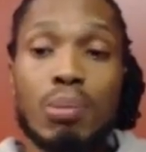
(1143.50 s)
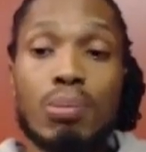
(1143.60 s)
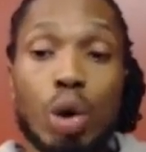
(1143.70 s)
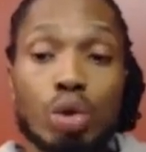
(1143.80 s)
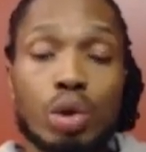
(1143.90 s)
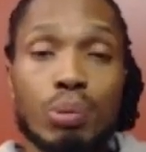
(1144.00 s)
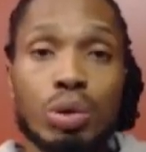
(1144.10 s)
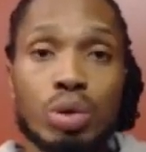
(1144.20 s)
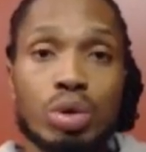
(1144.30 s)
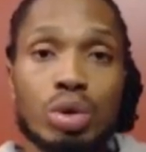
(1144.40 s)

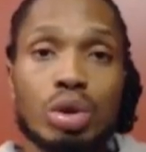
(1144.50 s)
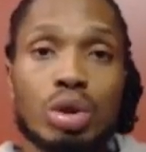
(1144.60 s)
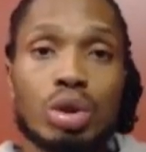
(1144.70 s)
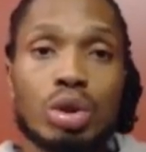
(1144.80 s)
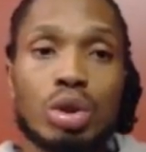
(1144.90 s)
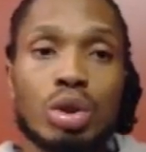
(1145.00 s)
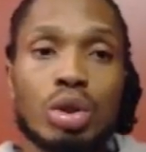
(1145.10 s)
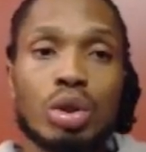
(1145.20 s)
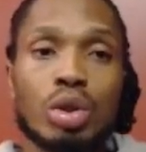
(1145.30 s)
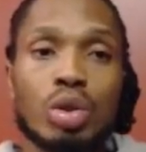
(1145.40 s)
multiple,
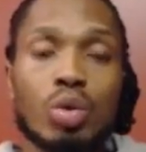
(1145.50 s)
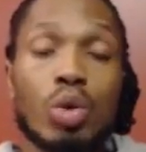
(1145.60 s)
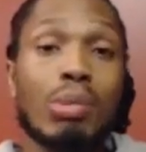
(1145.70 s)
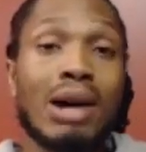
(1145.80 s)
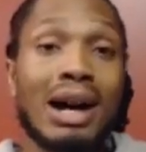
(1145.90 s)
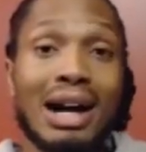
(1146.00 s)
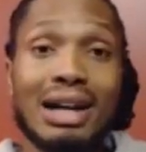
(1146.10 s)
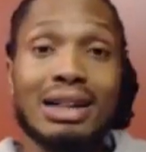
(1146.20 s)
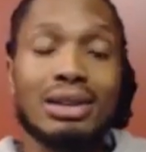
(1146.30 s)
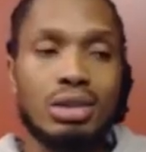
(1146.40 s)
were
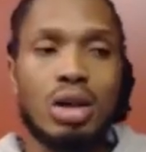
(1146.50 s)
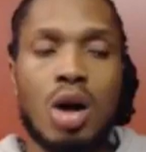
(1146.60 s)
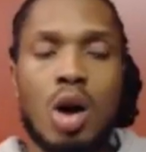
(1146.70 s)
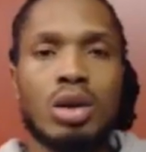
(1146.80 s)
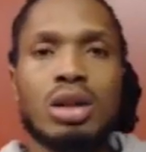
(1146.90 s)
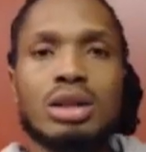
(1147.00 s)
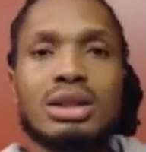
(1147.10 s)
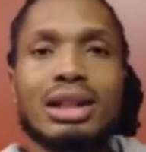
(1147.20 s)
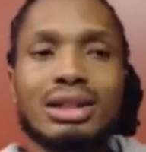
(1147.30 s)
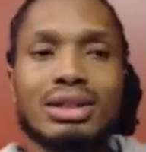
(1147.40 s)
behind all of the
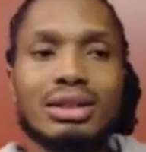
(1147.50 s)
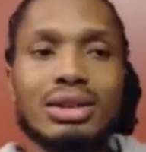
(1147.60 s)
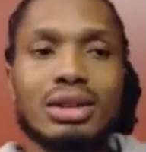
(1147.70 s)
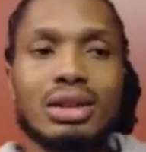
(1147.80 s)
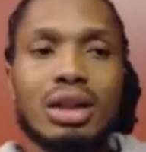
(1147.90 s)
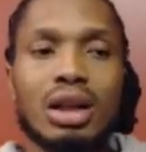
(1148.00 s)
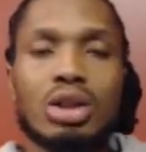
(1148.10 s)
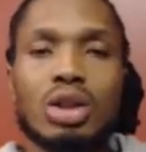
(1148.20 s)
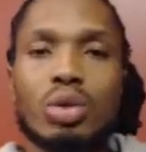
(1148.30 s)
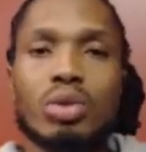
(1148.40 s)
studies.
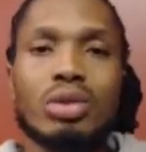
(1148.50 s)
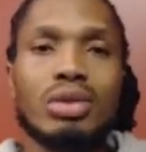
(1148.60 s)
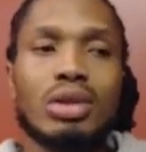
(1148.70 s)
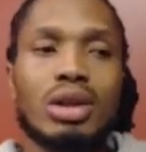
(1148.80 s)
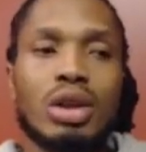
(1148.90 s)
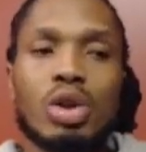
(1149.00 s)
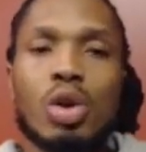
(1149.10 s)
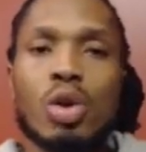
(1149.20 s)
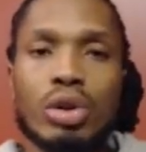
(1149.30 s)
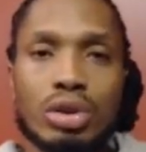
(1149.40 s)
So, of
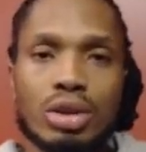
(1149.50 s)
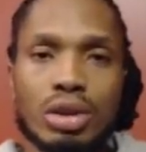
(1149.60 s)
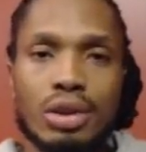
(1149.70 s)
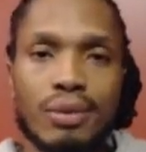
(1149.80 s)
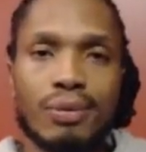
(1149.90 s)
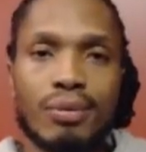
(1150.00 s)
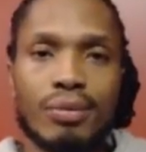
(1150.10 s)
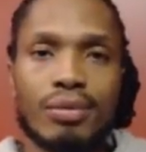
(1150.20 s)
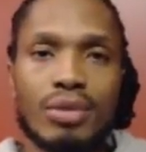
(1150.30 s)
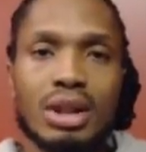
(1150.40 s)
course,
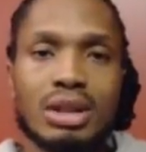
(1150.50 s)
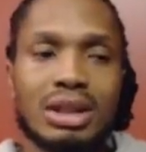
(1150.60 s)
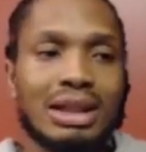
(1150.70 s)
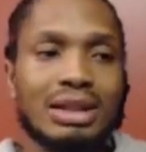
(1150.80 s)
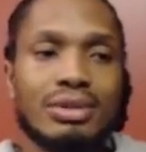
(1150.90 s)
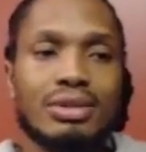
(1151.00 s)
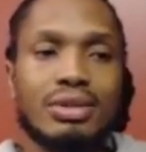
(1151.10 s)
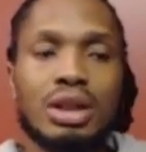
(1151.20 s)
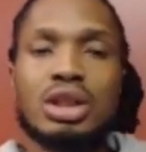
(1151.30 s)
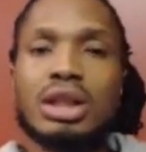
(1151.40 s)
it's like
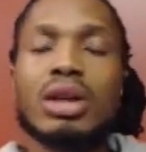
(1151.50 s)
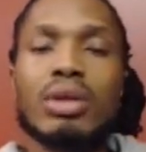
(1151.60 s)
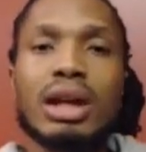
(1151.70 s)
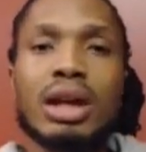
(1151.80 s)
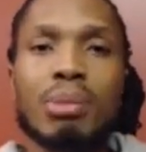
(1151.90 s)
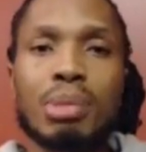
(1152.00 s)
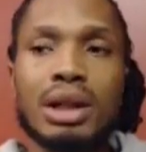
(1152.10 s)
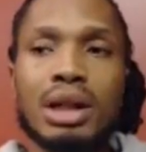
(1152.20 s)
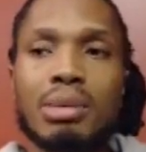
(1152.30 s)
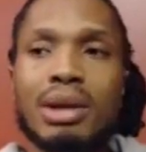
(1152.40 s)
a cigarette
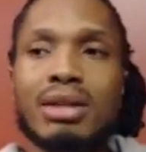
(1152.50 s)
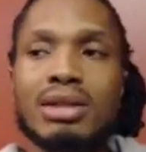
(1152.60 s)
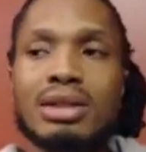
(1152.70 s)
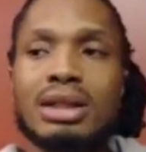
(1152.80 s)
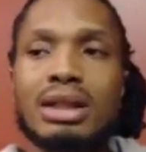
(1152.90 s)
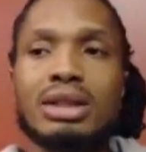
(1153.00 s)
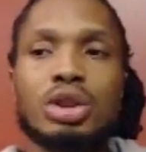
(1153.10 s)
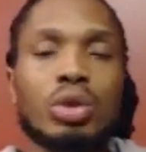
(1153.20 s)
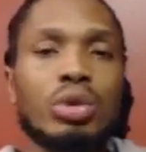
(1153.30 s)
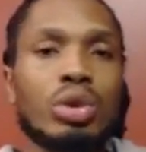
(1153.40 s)
company coming out and
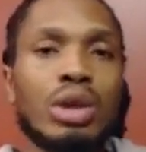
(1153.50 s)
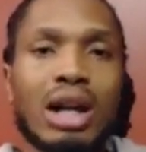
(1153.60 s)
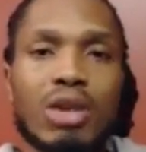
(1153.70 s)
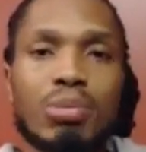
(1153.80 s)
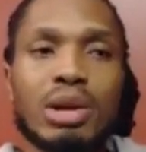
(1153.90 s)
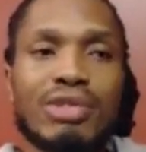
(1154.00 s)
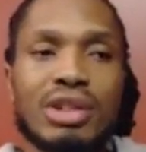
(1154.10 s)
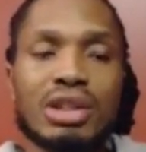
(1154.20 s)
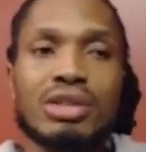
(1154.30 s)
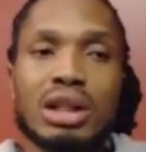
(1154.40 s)
showing you the health
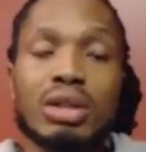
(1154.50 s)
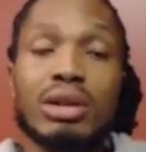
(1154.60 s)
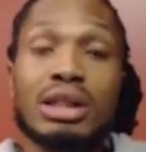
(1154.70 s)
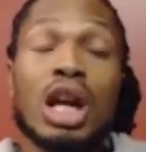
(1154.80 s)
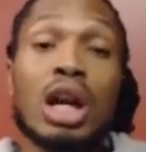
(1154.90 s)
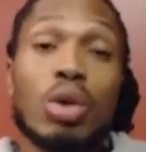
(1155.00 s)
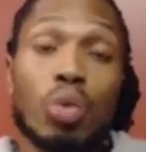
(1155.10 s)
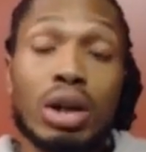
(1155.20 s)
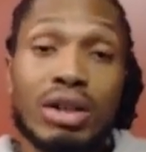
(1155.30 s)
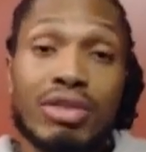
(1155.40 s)
benefits of cigarettes.
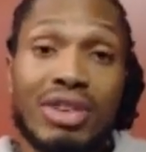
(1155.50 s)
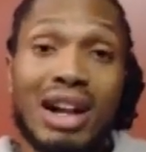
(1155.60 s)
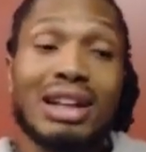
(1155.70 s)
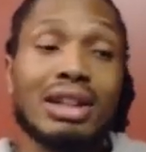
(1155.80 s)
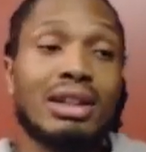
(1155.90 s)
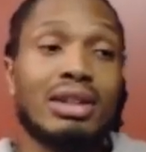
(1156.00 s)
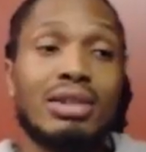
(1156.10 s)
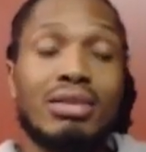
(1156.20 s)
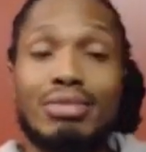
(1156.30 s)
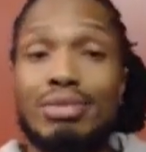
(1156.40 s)
Well, in fact, in the